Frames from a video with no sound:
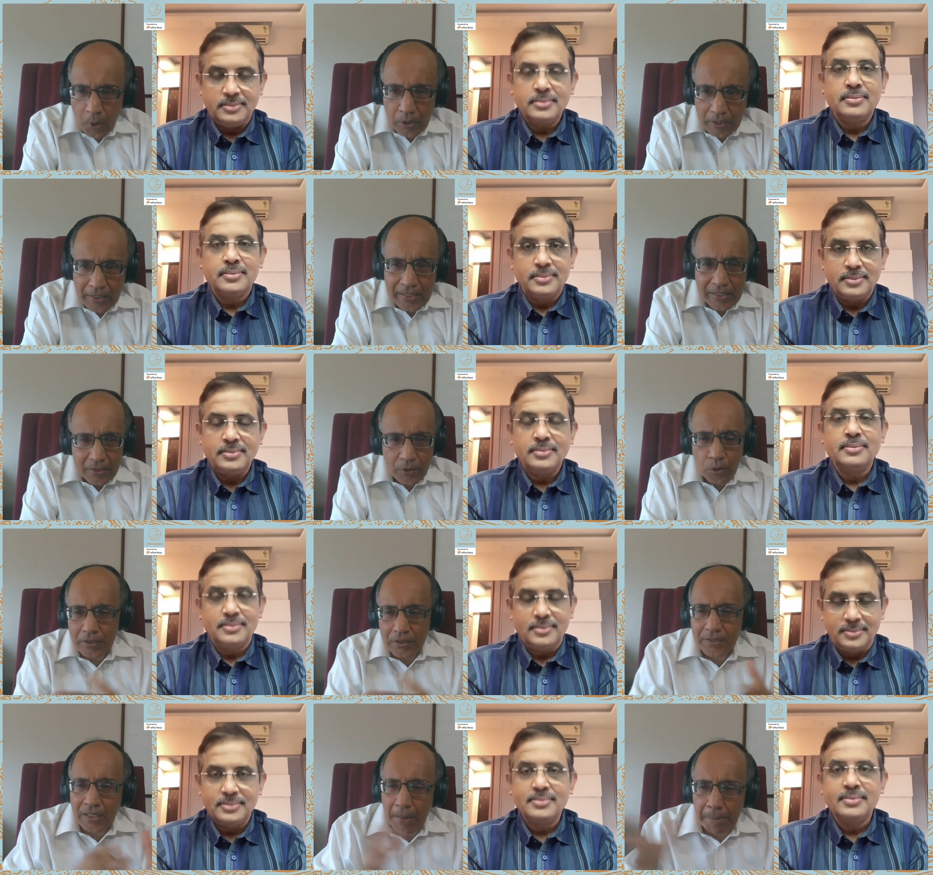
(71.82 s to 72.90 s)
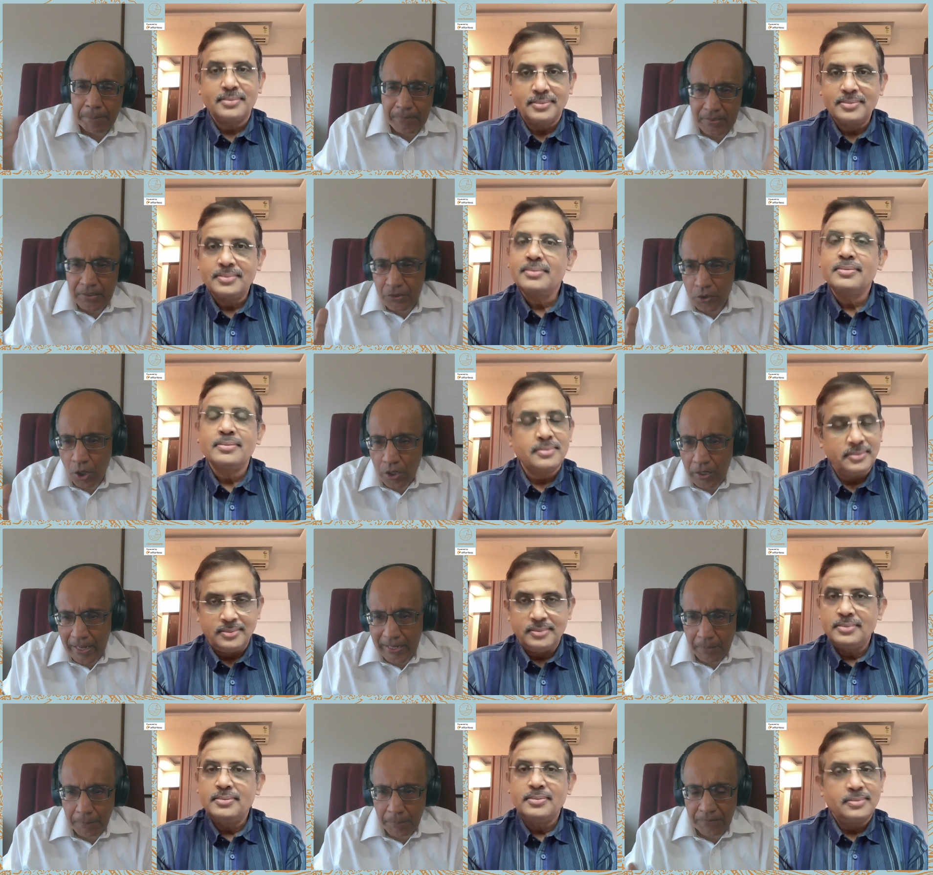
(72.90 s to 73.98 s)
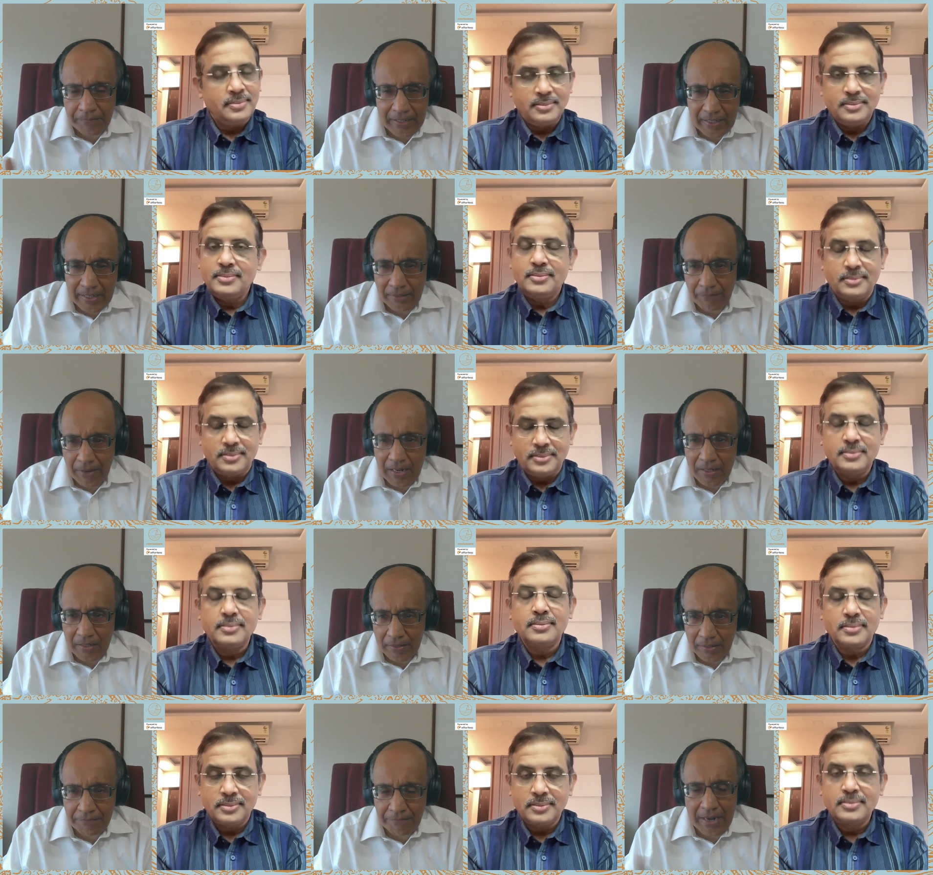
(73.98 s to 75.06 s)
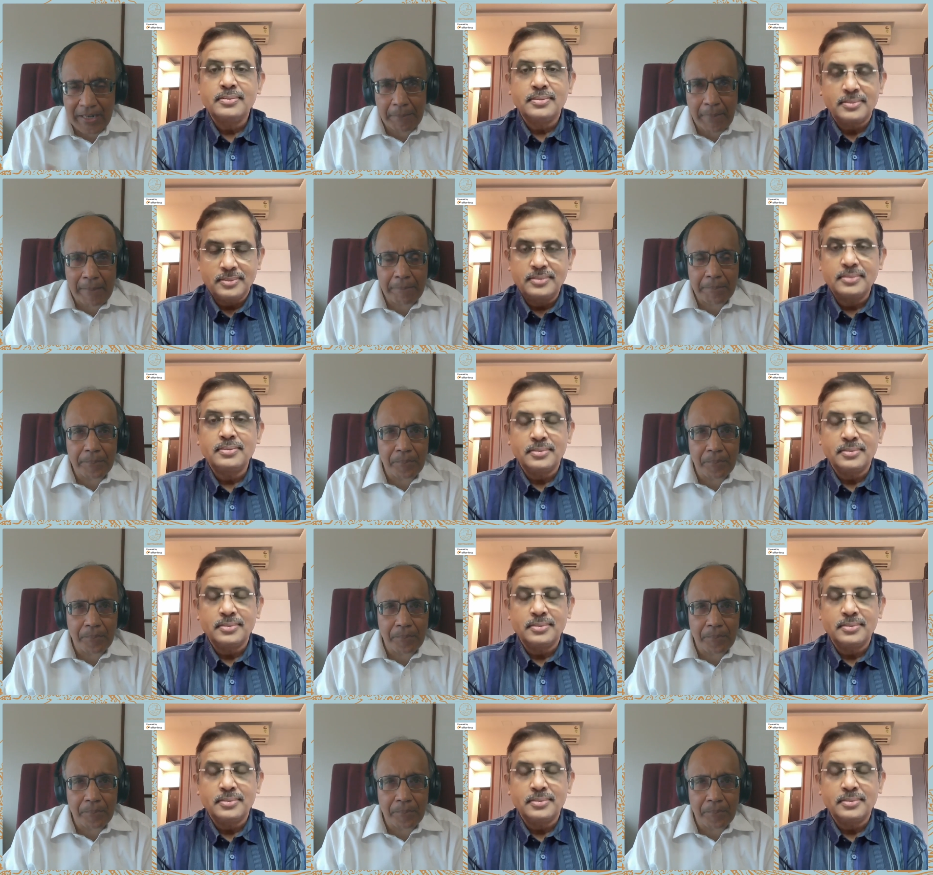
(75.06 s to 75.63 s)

Speaker 1: about earlier you know it's a compass it's not like a perfectly well defined map